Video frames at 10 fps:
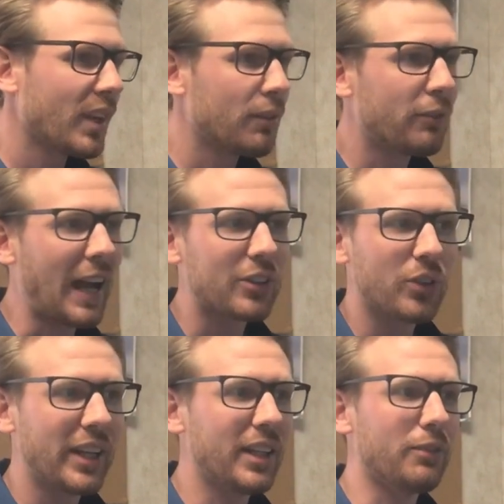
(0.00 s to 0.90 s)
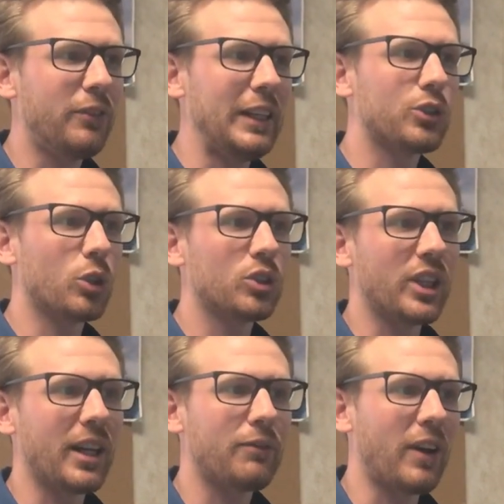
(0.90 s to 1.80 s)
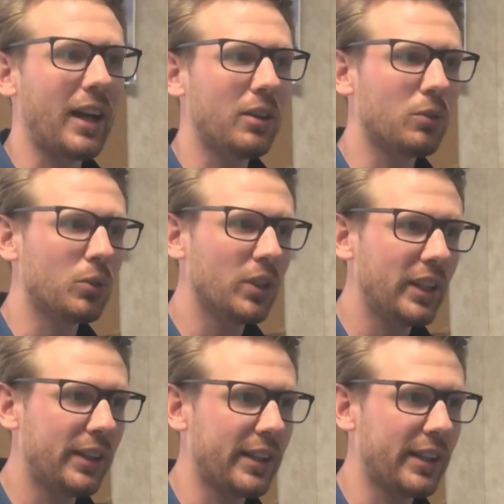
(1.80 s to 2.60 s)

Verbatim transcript: factoring in the features and if I really